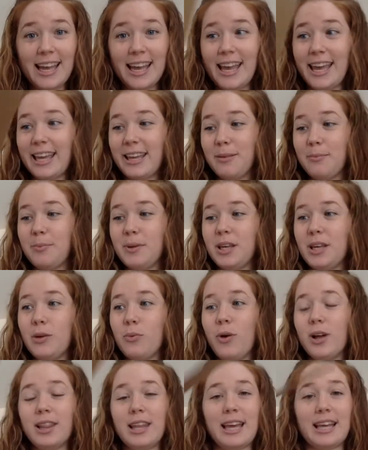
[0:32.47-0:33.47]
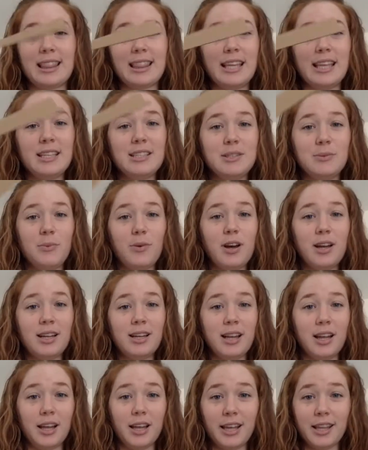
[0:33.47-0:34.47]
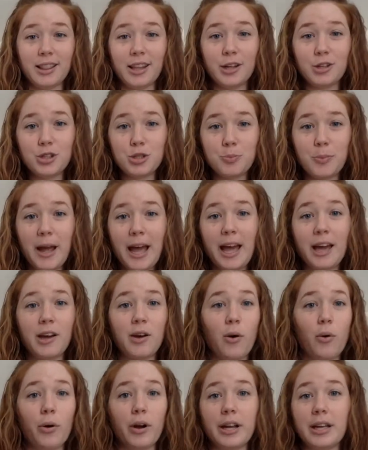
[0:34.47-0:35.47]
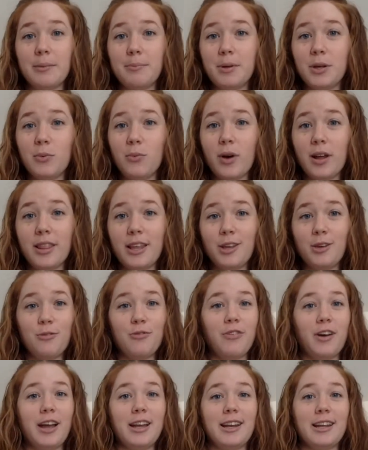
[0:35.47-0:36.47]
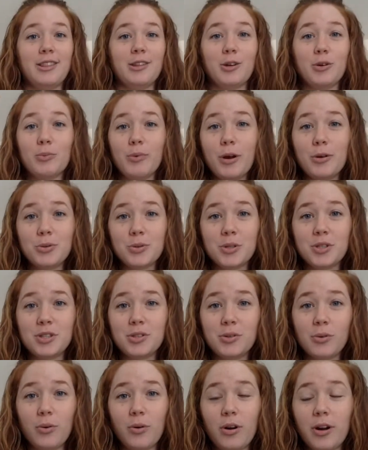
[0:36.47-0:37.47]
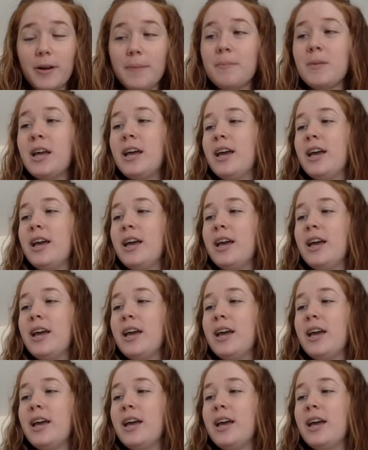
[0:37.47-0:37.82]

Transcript: It could be one like this one, a lunch bag, or it could be one that you find at the grocery store.